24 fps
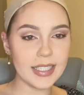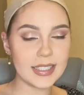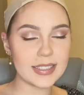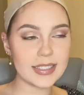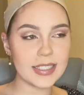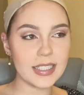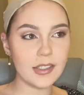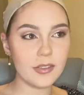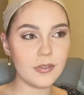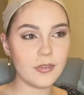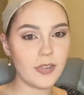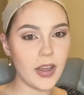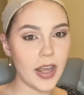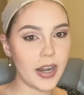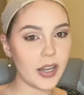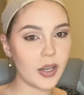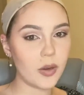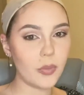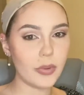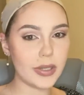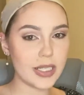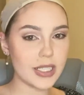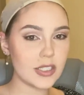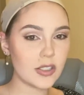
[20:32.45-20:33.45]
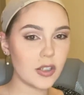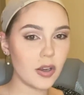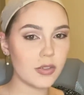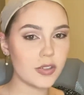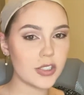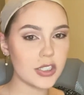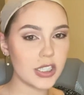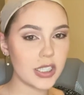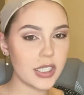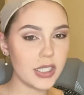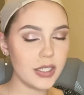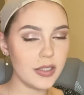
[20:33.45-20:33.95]
synthetic wigs
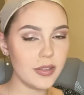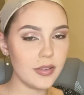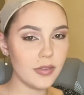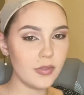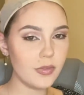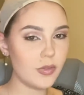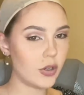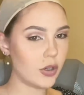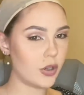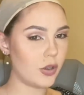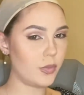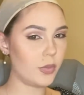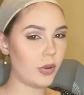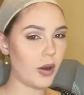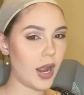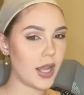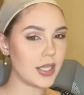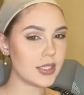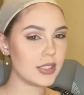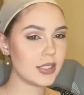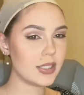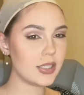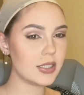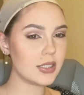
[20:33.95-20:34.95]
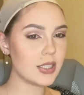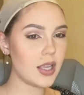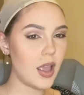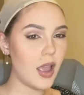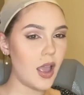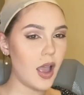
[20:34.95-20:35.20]
off Shein for good prices.